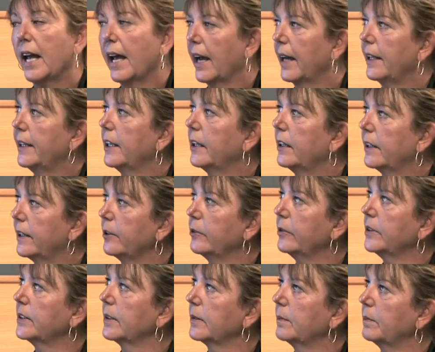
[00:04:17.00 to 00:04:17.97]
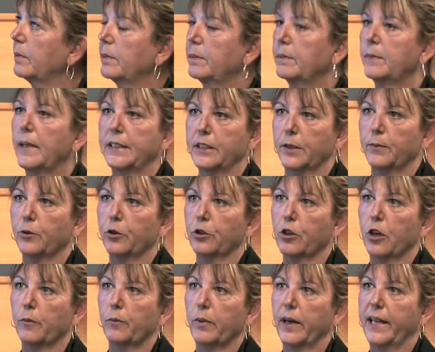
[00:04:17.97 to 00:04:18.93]
And there is a much more
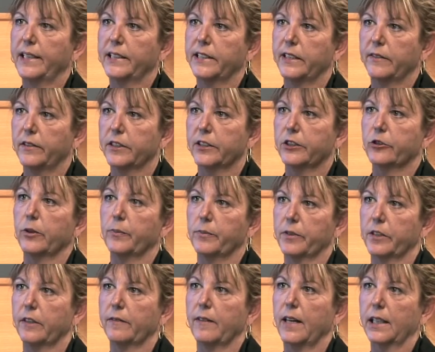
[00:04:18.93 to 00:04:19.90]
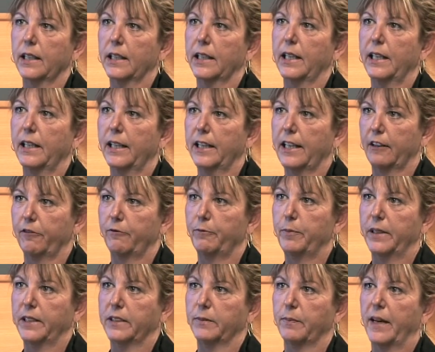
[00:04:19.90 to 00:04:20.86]
comprehensive description of Uglii Gov
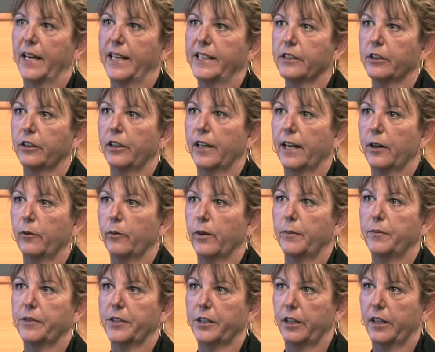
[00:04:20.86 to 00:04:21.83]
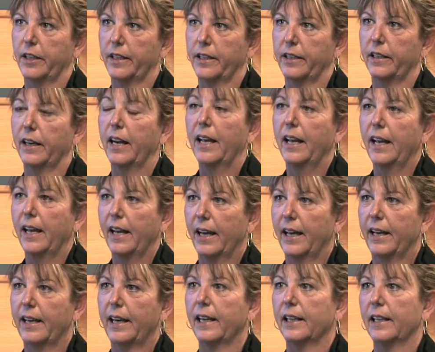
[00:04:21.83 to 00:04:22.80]
Biz Mate on our website
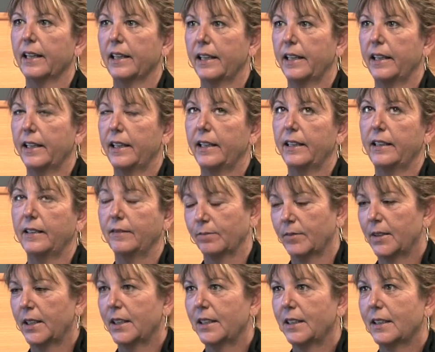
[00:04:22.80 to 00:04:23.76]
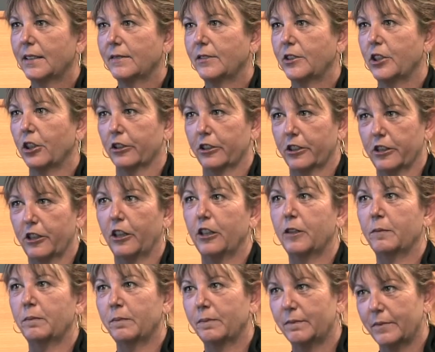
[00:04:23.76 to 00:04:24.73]
at
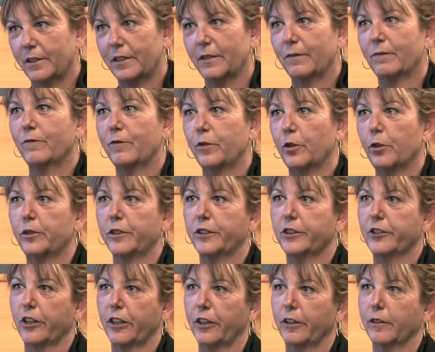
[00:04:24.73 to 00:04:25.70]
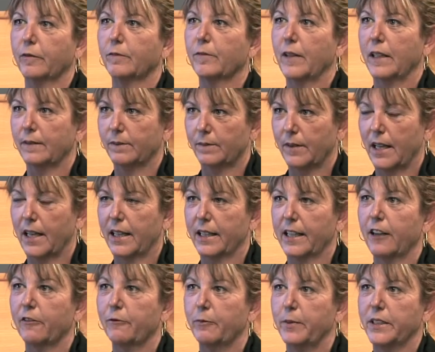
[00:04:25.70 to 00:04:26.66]

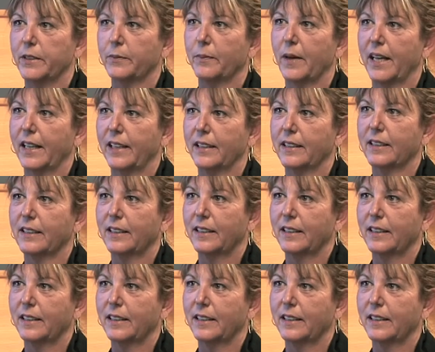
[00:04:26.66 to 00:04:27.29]
uglii.com/Gov Biz Mate.